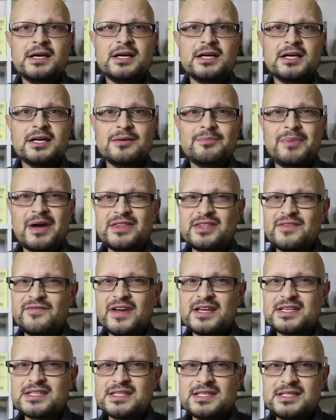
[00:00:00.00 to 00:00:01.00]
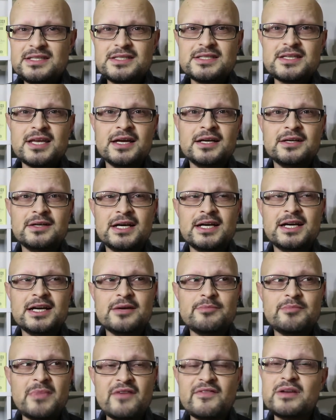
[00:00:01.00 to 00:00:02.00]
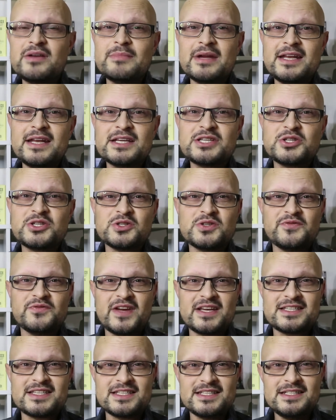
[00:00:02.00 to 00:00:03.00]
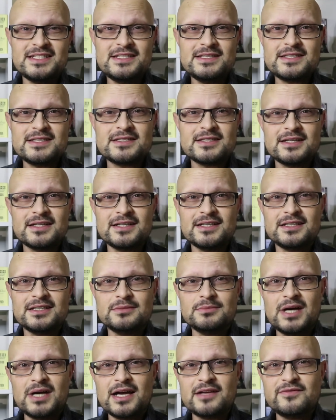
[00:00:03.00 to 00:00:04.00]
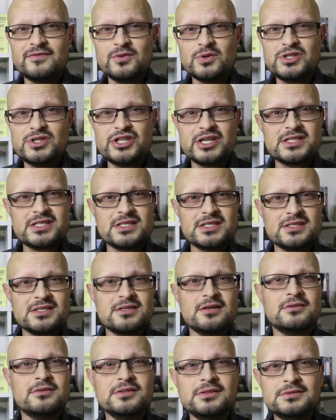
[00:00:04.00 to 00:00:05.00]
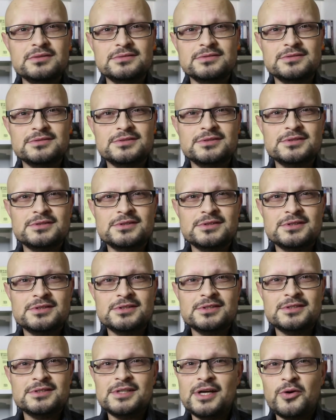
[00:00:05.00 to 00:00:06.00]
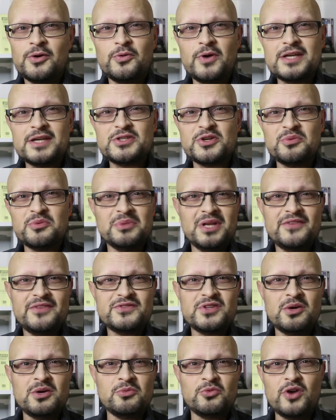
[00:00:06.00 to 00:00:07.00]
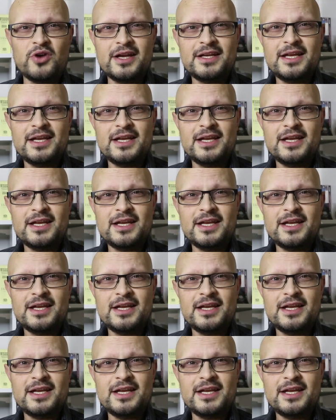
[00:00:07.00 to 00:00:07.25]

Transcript: About the vaccines, I've had my next shot of vaccines. I had 4 injections in total. Right arm, left arm, right